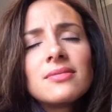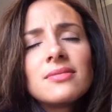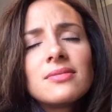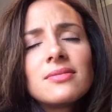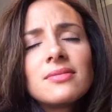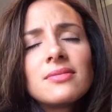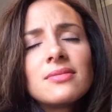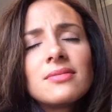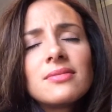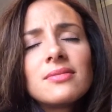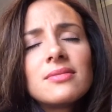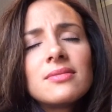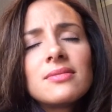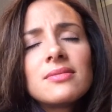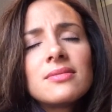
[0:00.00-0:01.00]

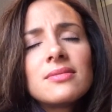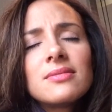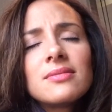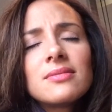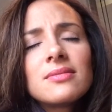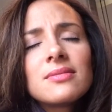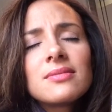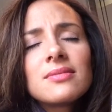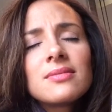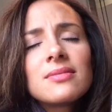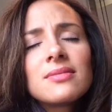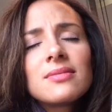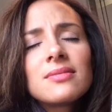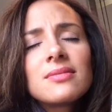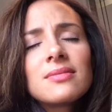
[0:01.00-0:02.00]

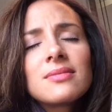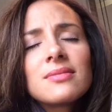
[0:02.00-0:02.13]
[no speech]